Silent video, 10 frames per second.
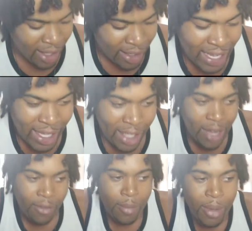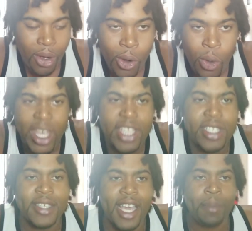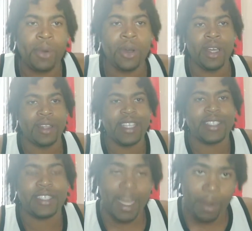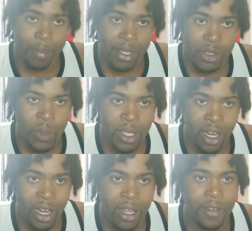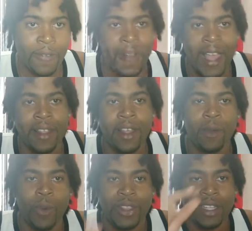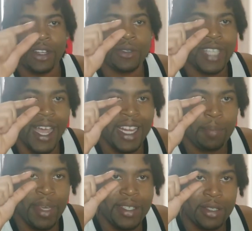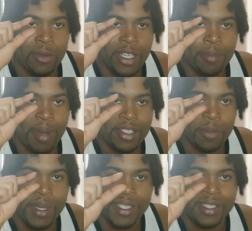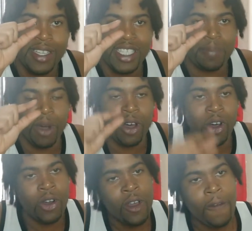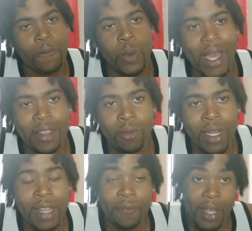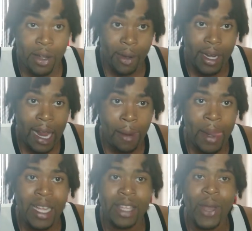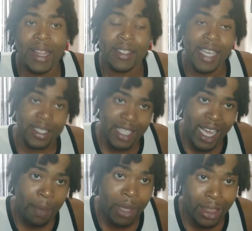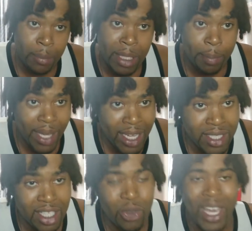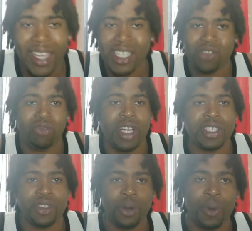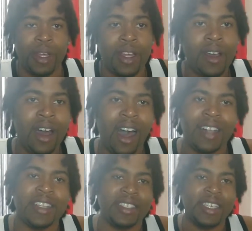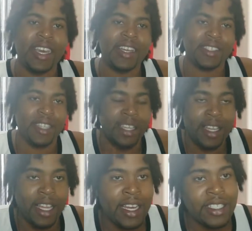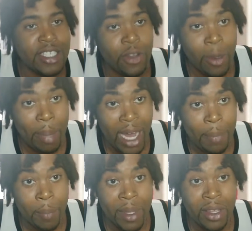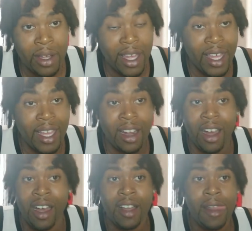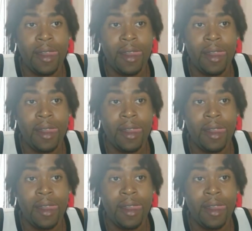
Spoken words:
that can cover up a whole kitchen table. That's the type of puzzle we are like with the little tiny pieces, with the puzzle pieces this small. You have to really figure it out. You have to take time. You have to be patient. You can't just rush through it or just guess and it's just gonna pop up in your head, or